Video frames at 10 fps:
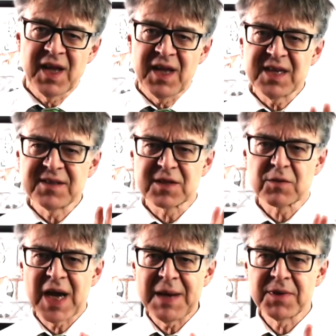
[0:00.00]
He has
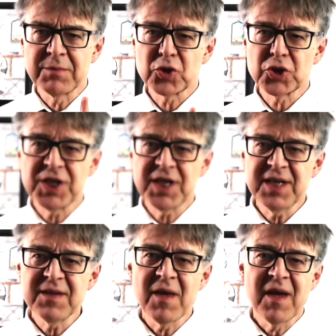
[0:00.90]
described a
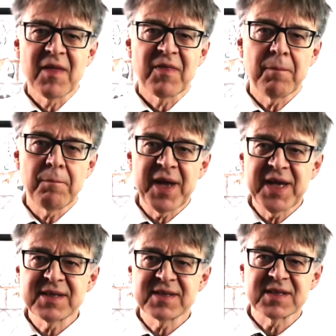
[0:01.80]
machine that
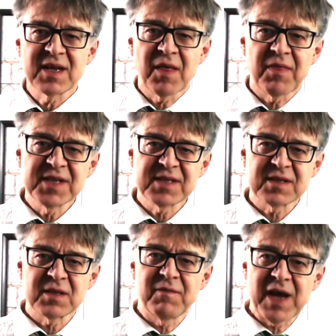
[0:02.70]
makes
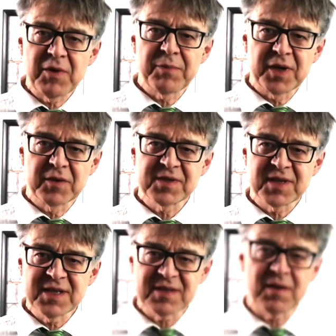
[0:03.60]
this very
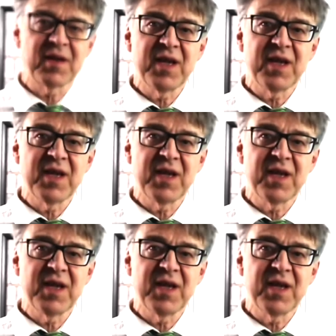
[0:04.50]
process,